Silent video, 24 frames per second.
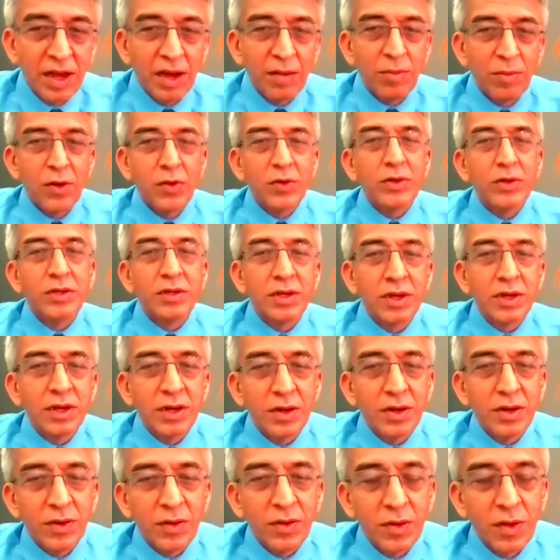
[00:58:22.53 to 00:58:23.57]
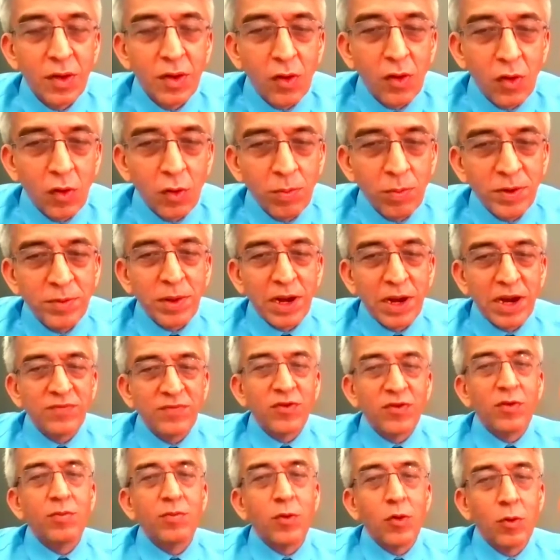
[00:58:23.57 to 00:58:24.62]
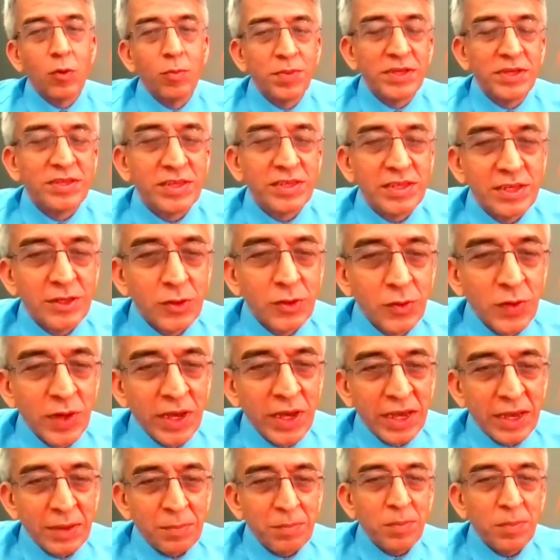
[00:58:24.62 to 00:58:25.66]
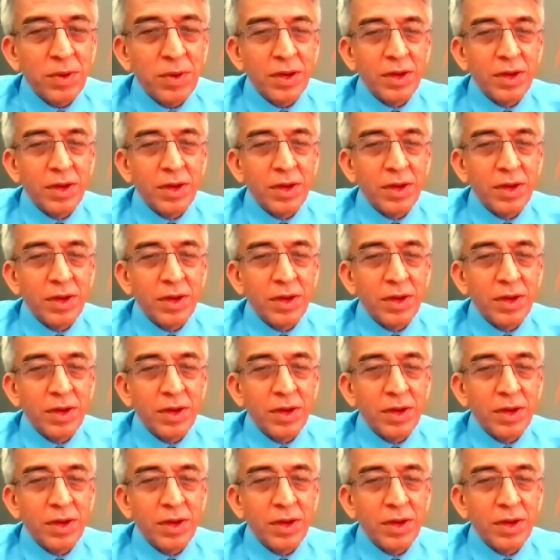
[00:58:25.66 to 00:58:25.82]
About uh, open platform O P C U A,